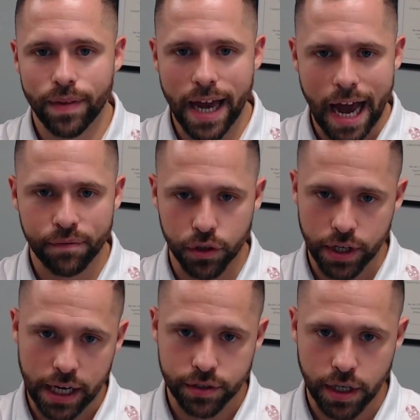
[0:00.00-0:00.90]

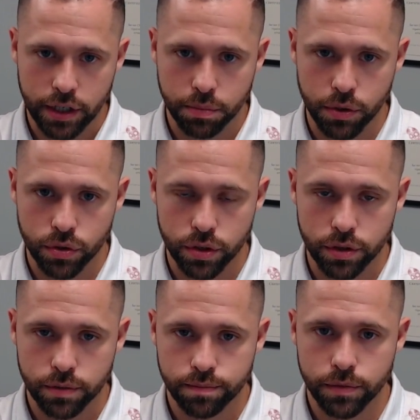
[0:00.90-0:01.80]
after-tax
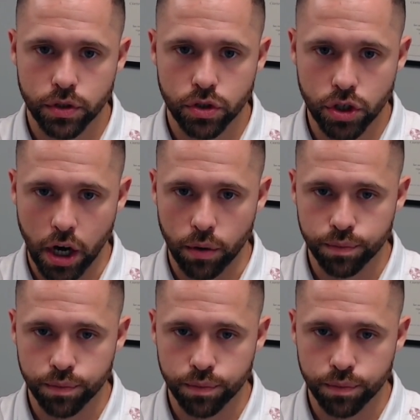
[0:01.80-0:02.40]
contributions. So,